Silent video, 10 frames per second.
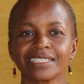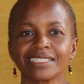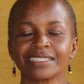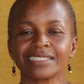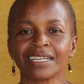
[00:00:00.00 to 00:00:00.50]

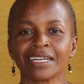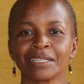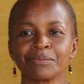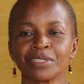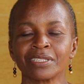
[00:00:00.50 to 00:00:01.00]

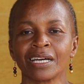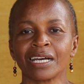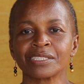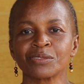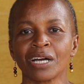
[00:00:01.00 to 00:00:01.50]
So,
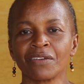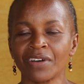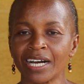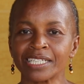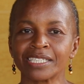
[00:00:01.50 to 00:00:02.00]
as you
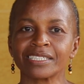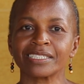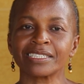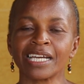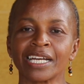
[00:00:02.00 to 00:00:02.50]
have heard,
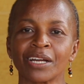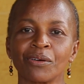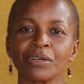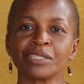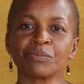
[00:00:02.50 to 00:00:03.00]
they are
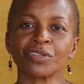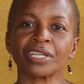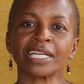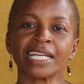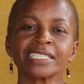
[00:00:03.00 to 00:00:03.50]
now in more
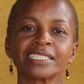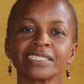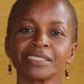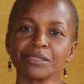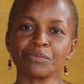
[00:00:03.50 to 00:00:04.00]
than
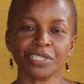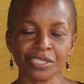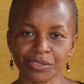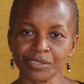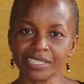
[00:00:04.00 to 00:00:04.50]
90
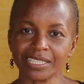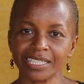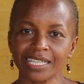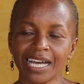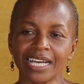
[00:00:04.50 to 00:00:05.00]
prisons,
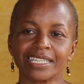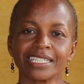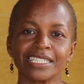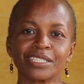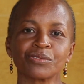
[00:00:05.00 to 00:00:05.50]
and
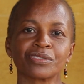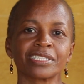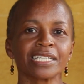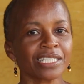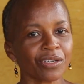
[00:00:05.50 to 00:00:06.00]
they need to
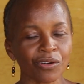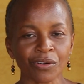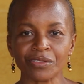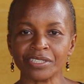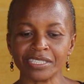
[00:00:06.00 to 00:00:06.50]
send
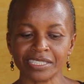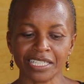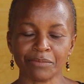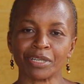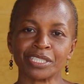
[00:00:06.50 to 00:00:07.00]
all these
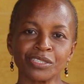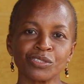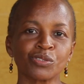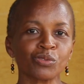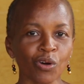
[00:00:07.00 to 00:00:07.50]

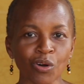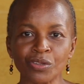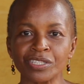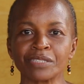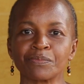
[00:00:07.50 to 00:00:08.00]
materials to
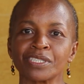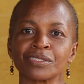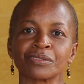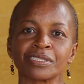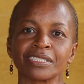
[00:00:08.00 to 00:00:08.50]
all these
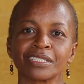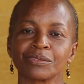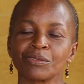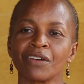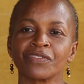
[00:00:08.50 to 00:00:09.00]
prisons
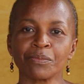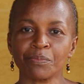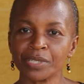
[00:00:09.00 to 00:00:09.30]
to have them